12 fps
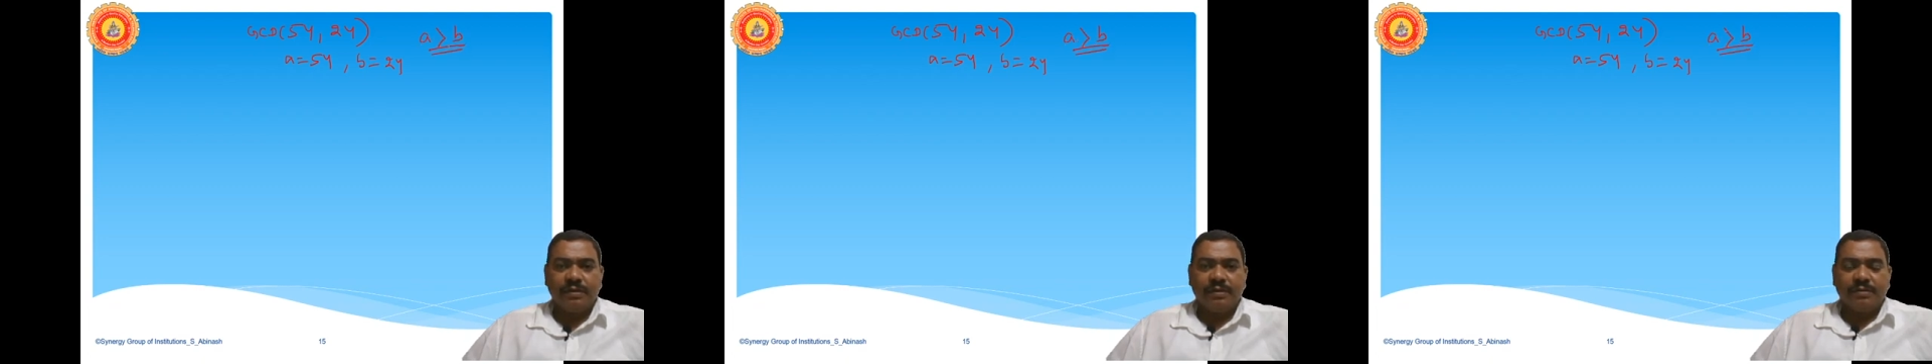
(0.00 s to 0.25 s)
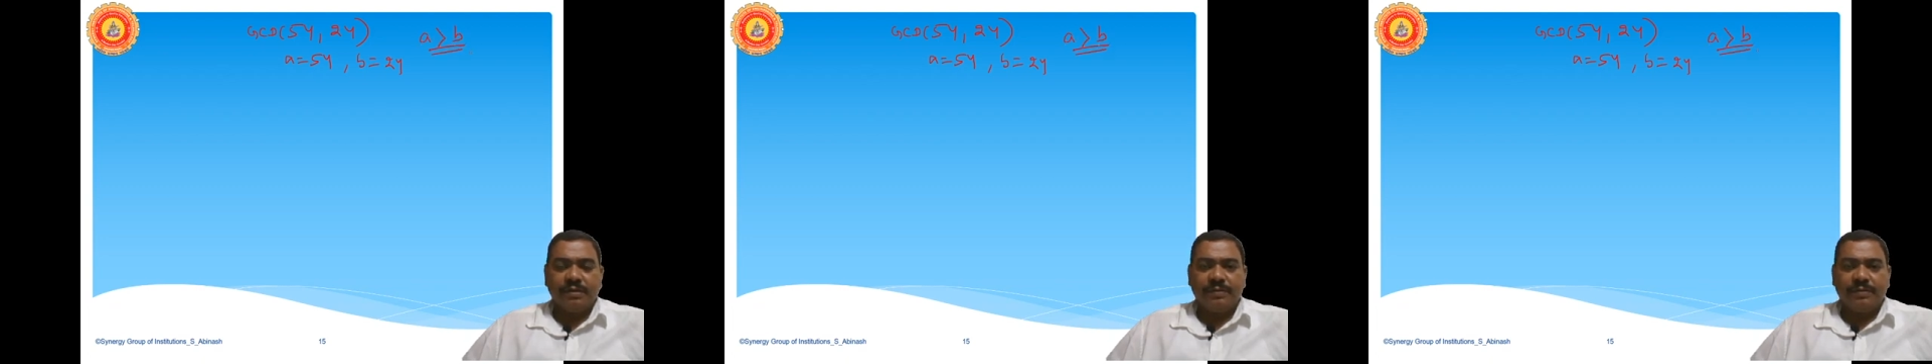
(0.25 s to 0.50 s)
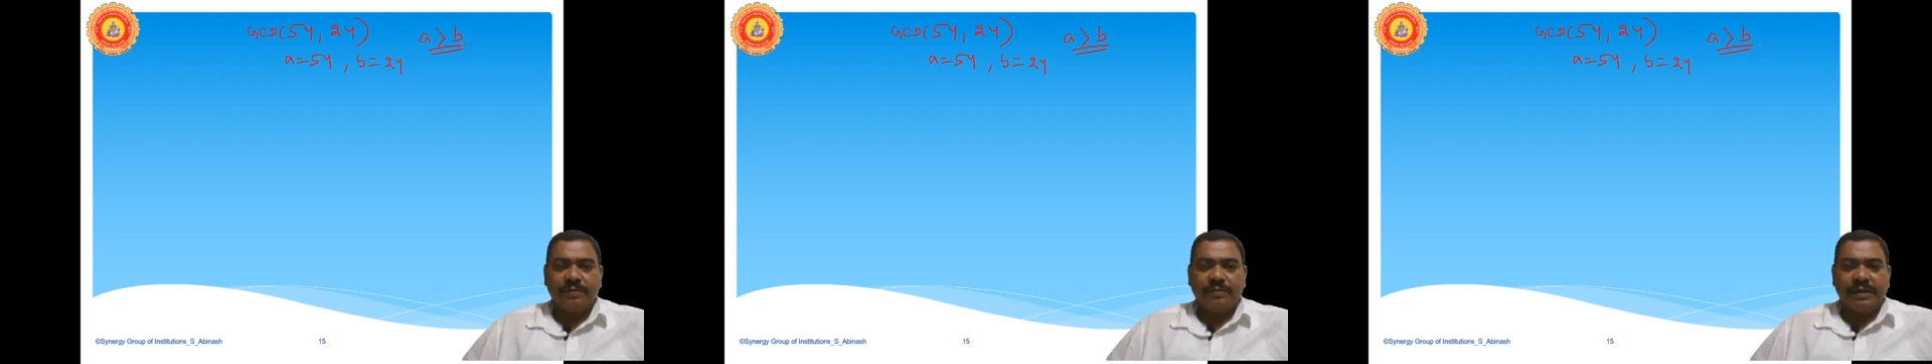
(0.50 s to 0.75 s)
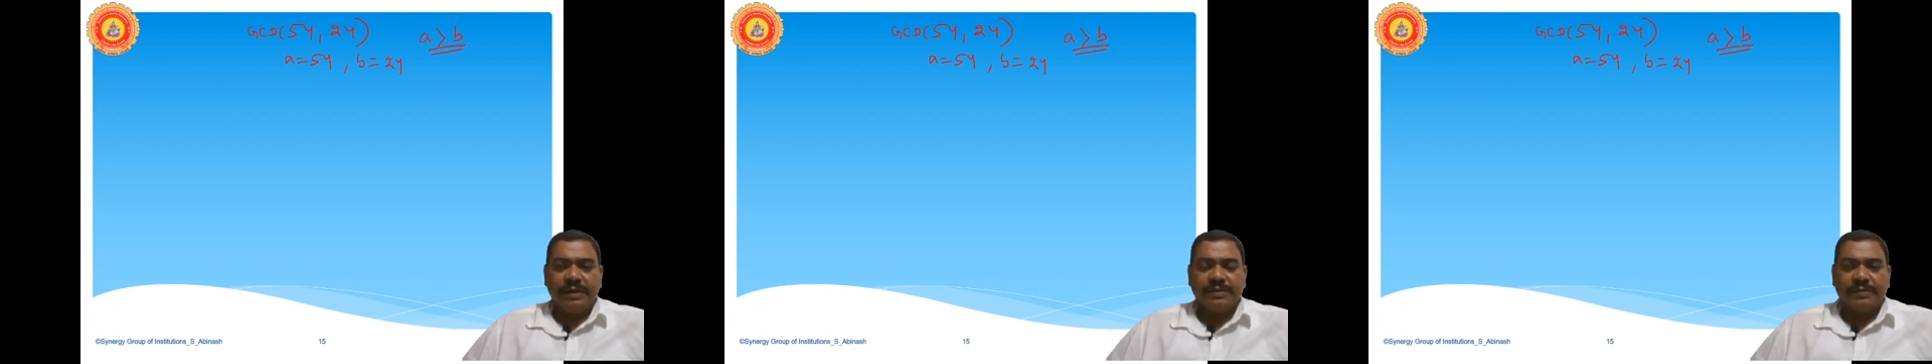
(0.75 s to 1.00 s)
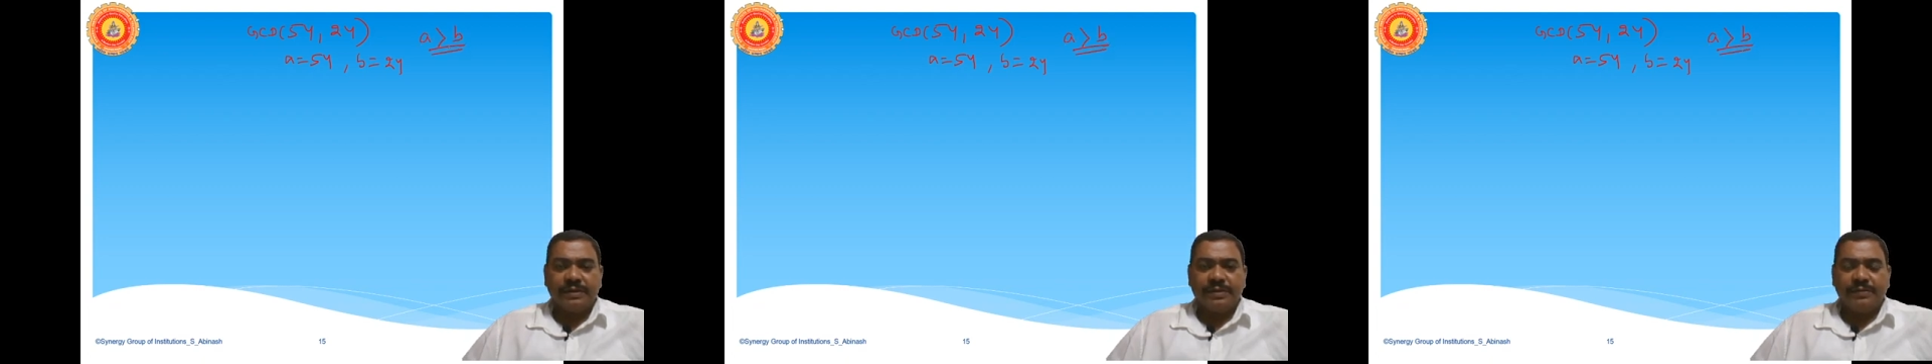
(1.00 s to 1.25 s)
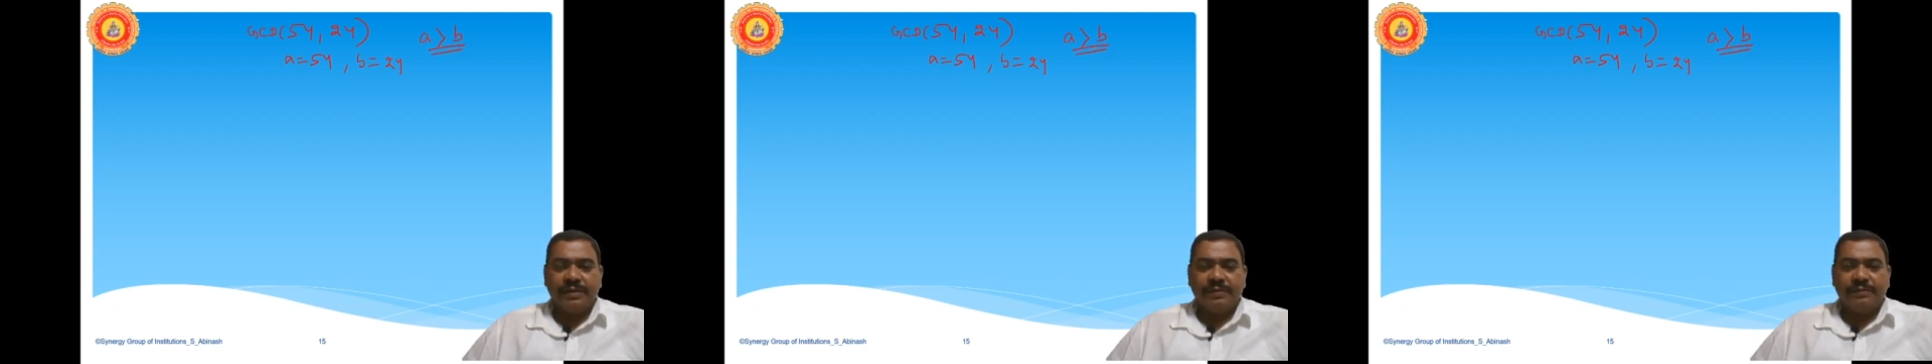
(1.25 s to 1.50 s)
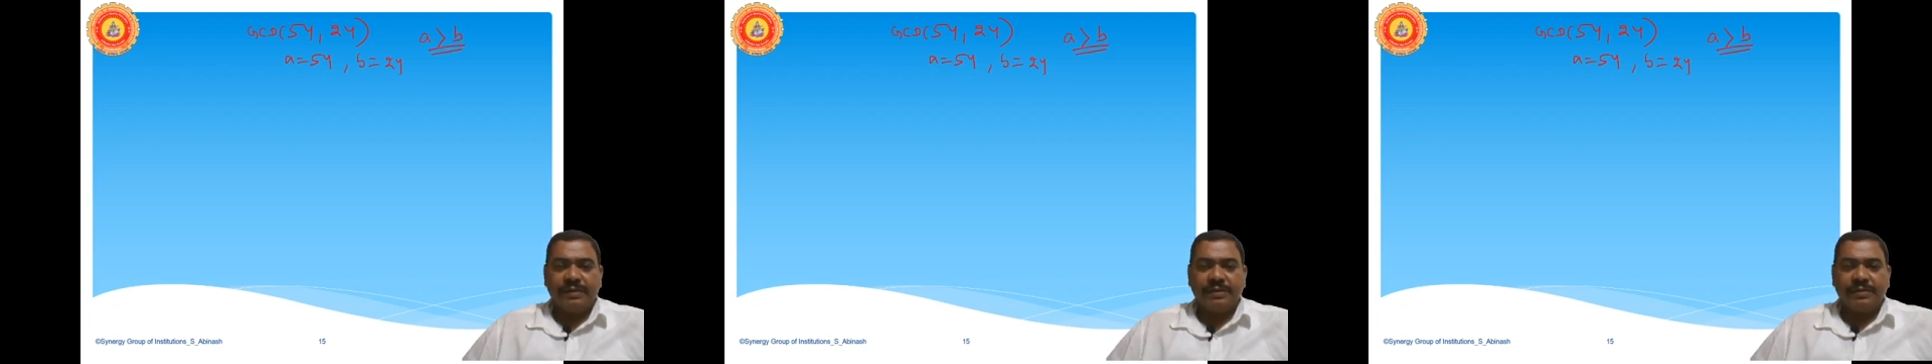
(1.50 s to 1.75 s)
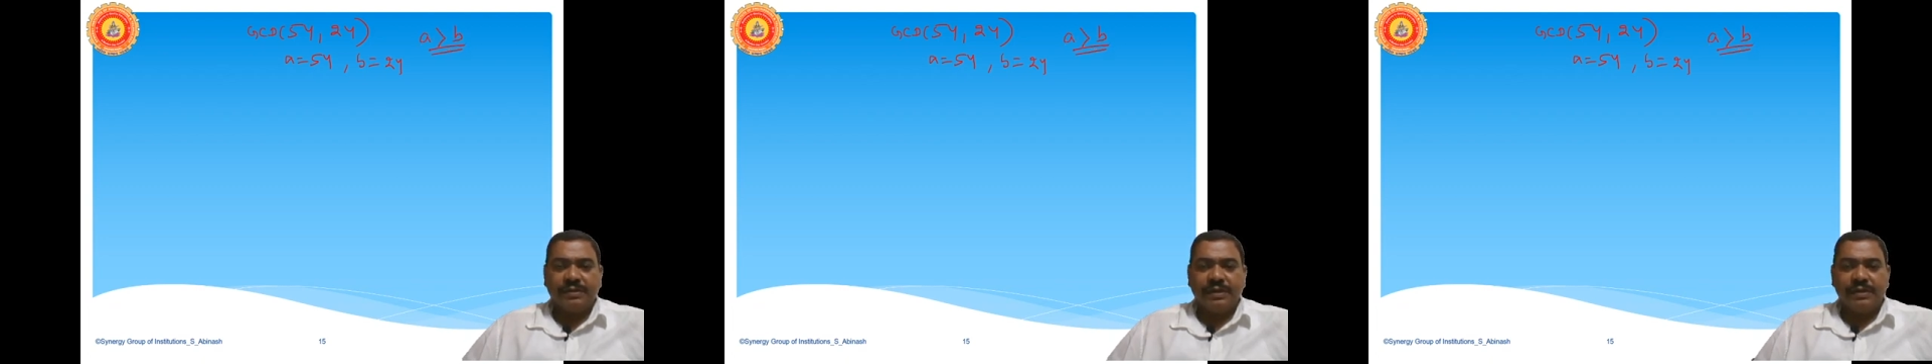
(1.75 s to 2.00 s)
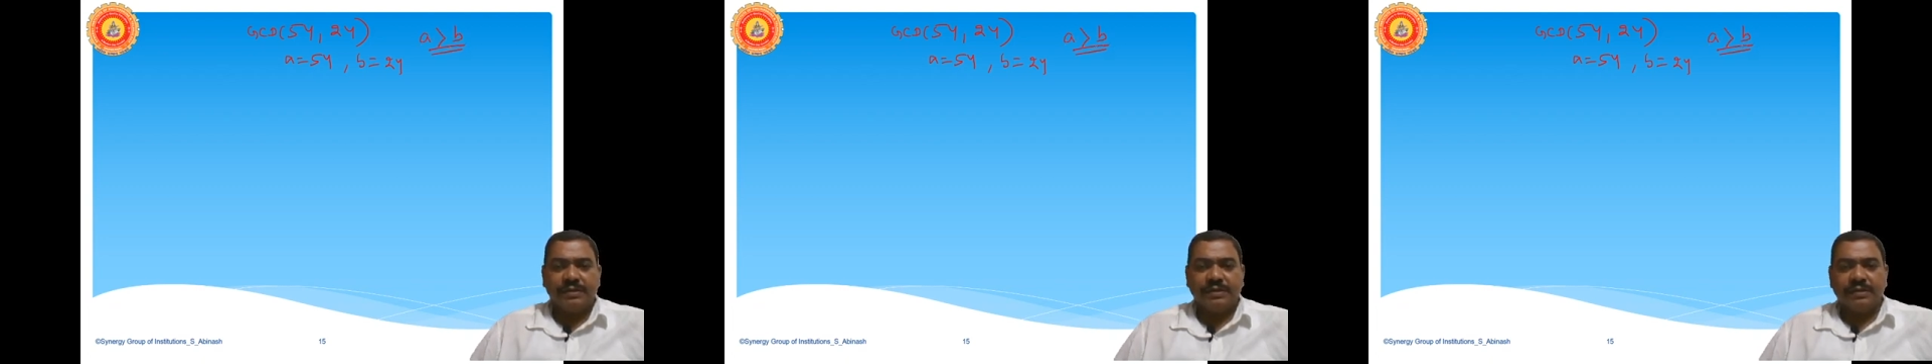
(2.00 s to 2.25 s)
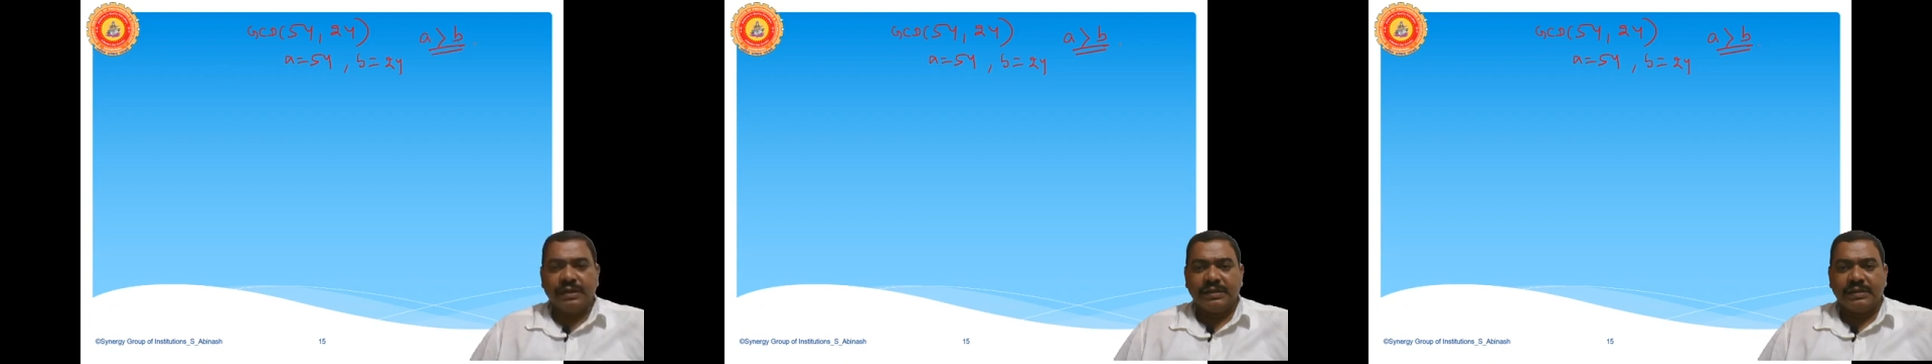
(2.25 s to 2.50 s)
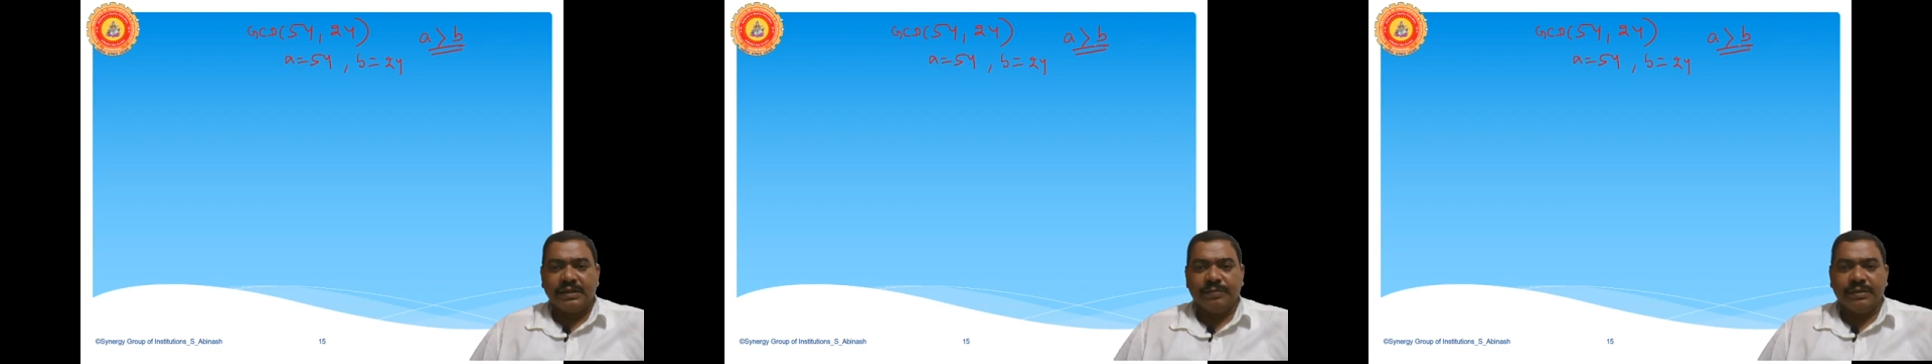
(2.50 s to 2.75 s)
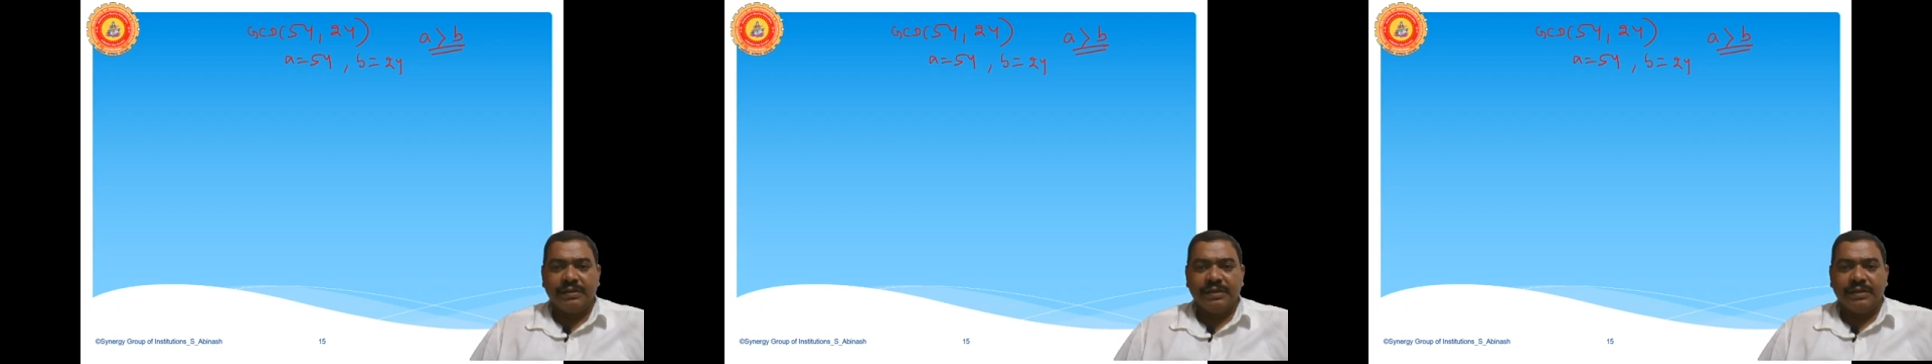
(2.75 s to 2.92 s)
So if vice versa, if reverse, A is less than B,